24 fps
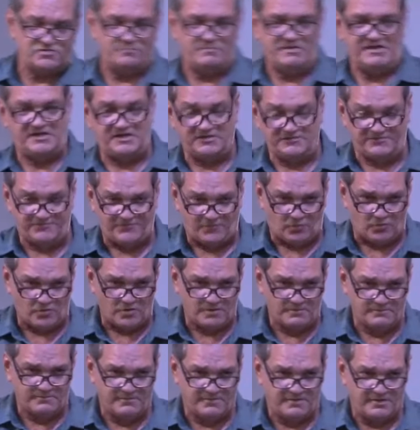to be
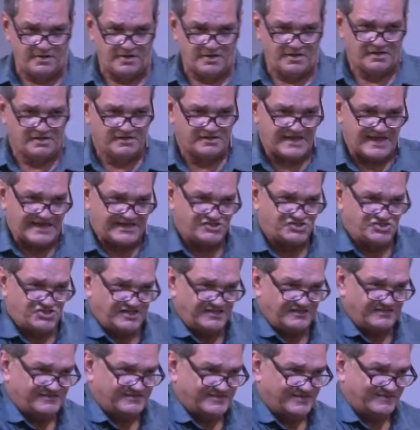conformed like
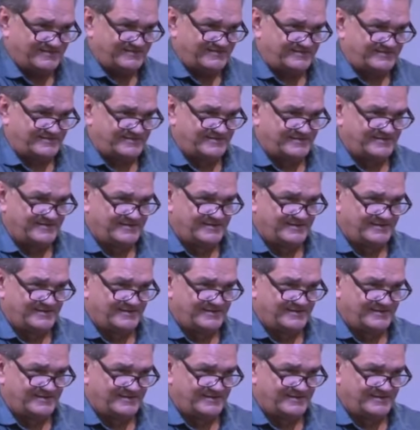Jesus.